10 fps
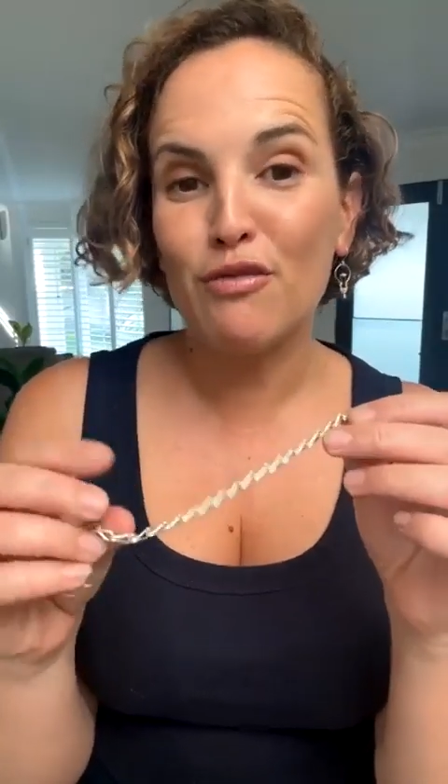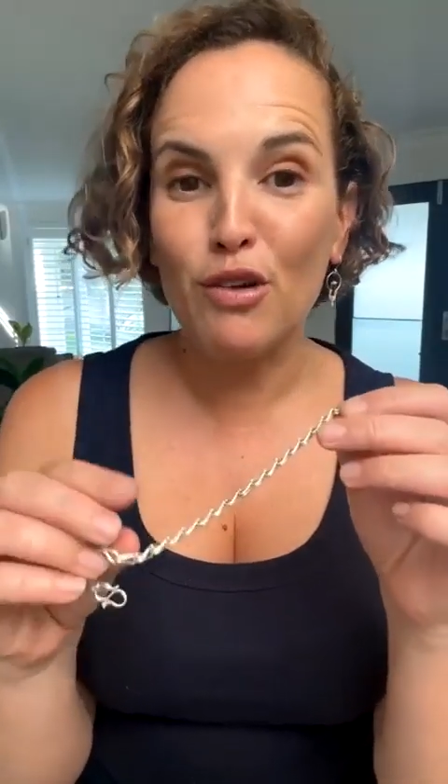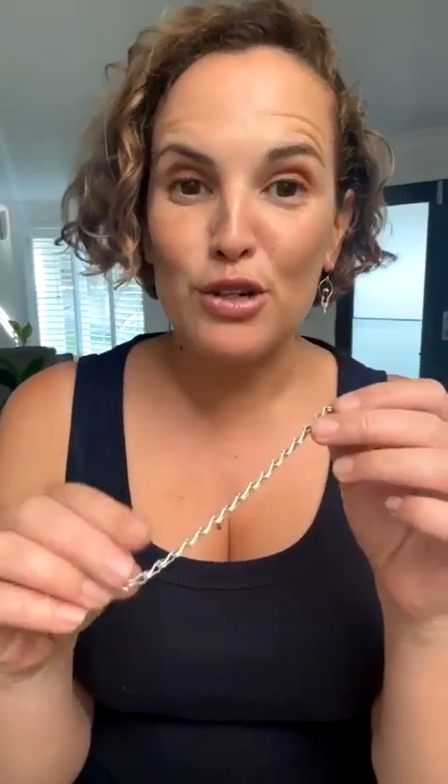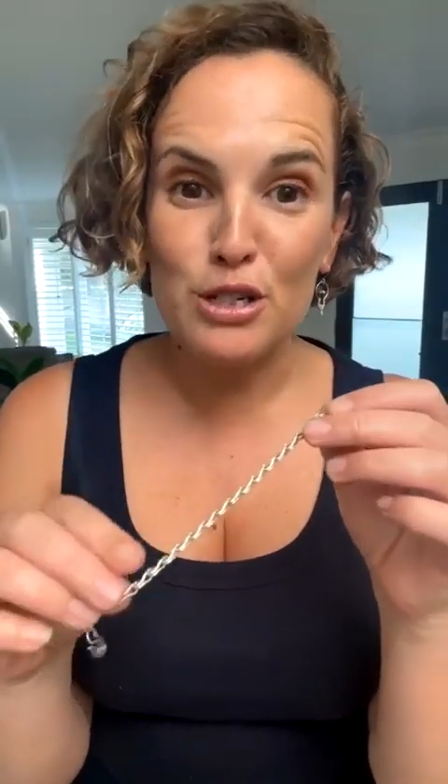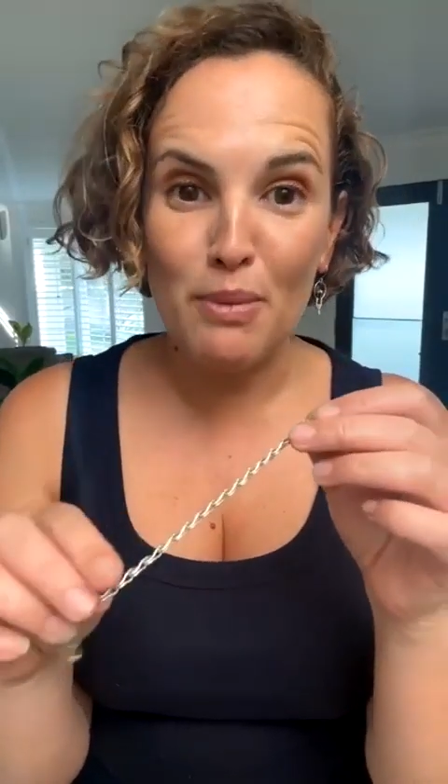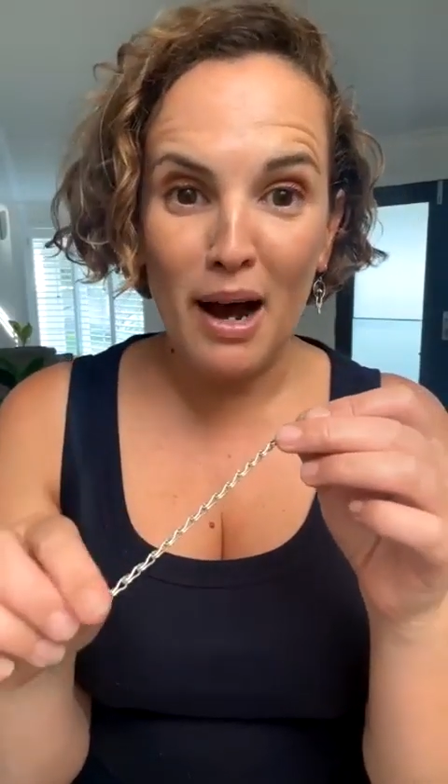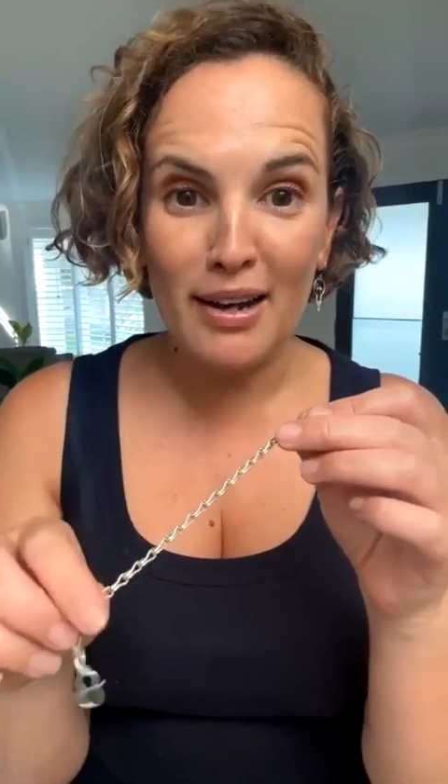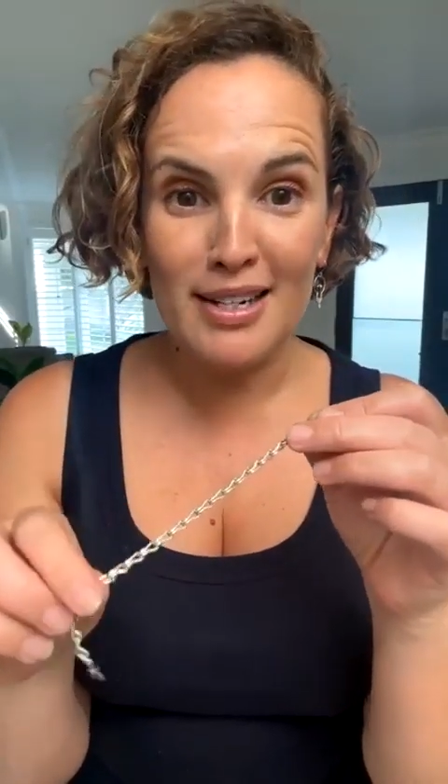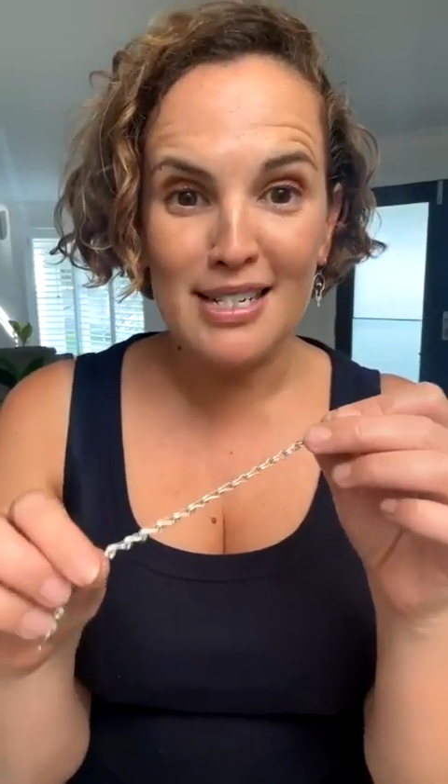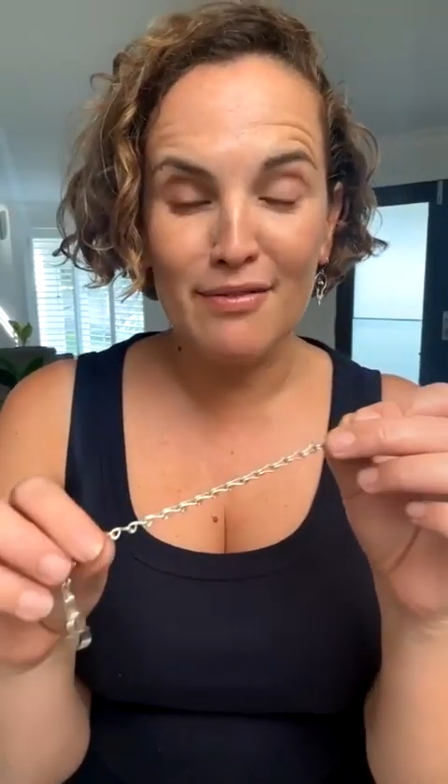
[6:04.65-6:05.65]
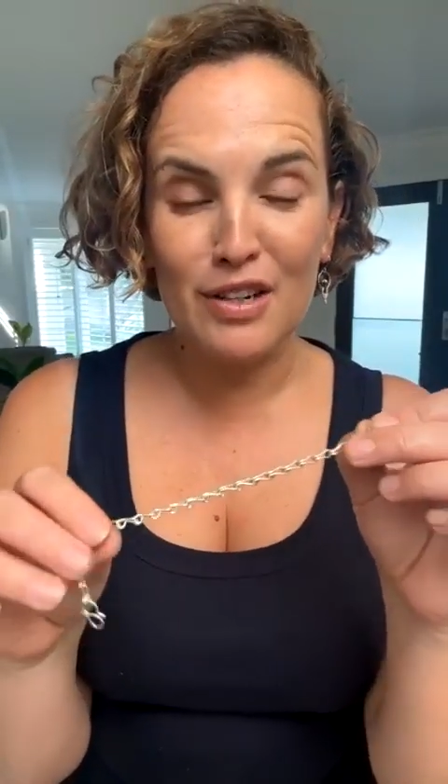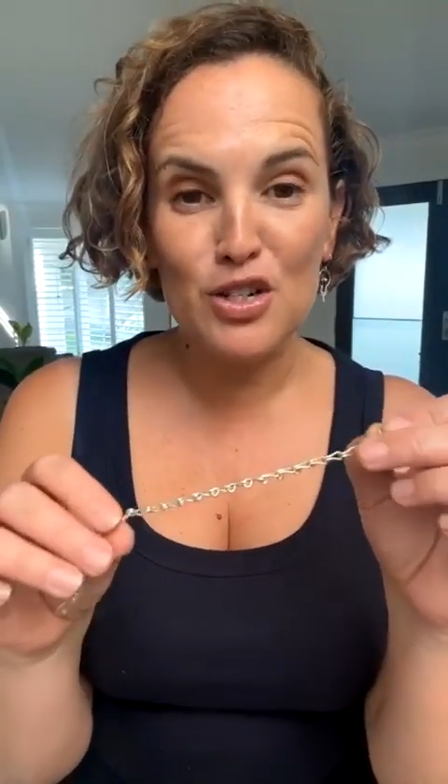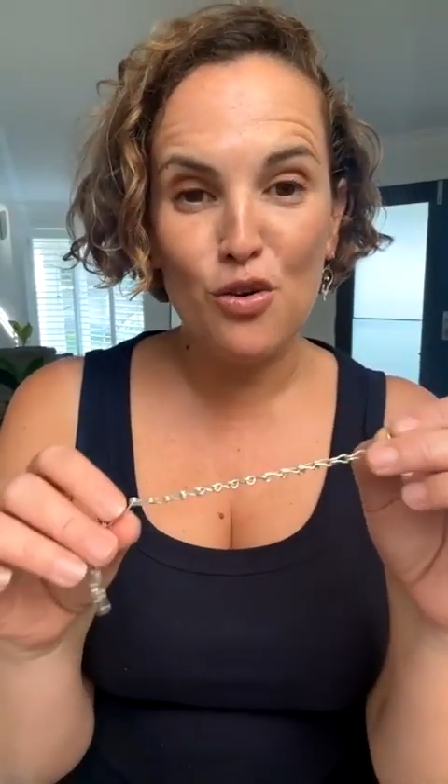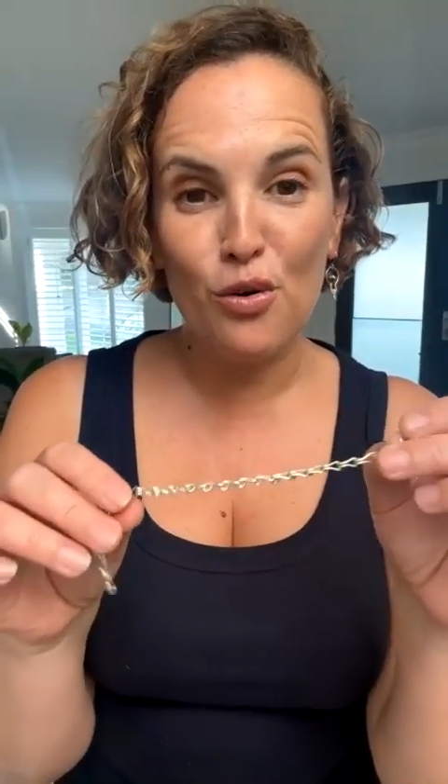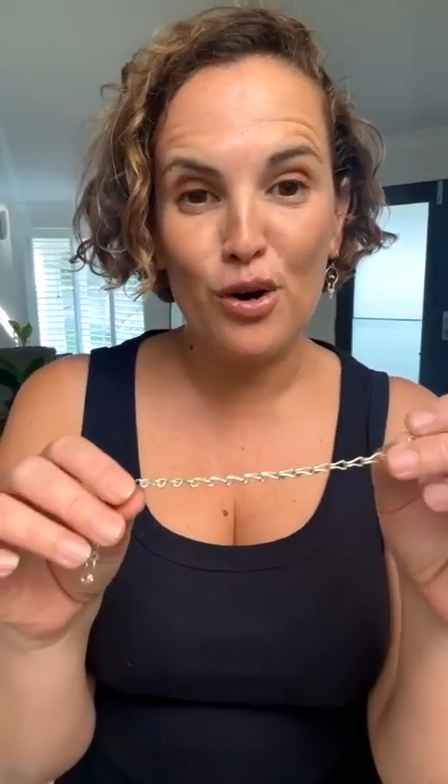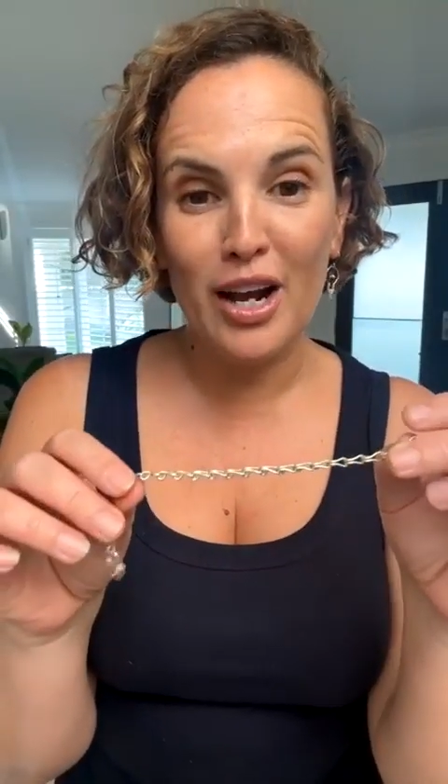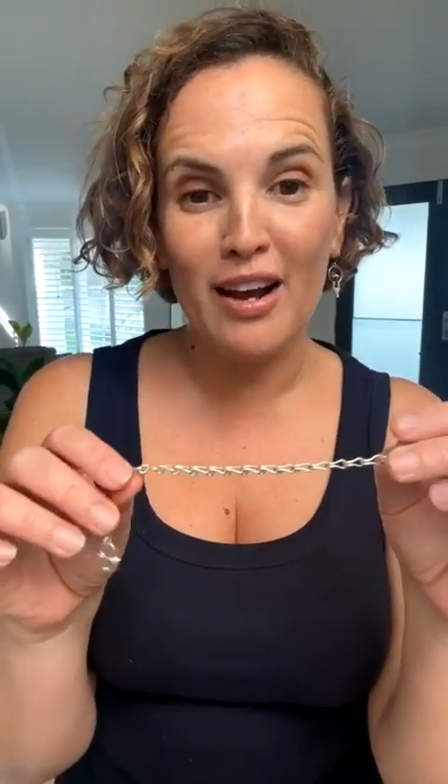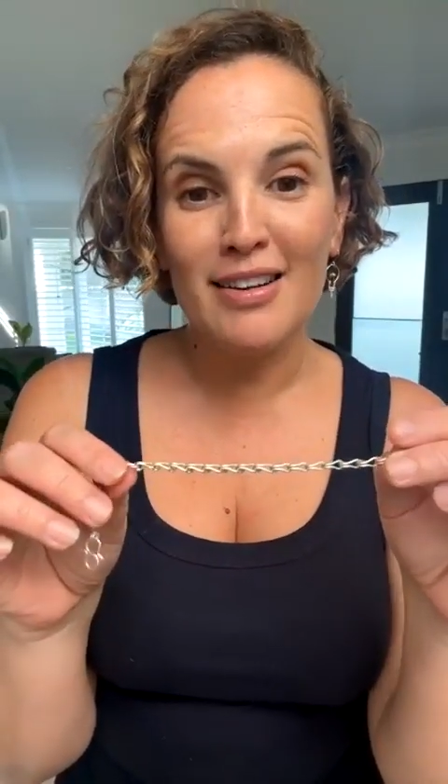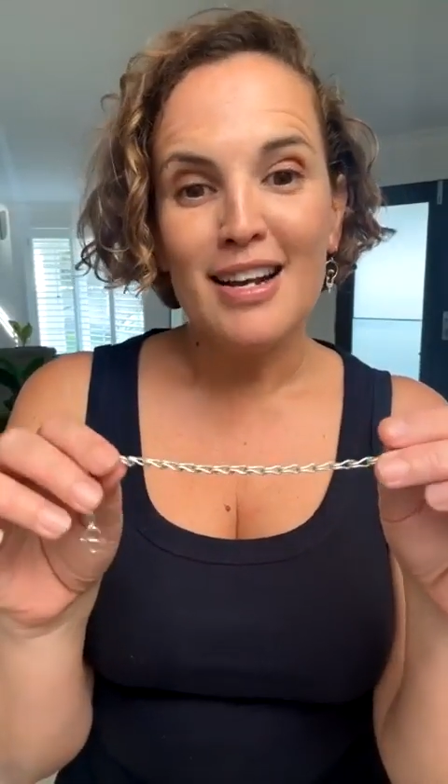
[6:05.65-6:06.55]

Rose Markets in Victoria.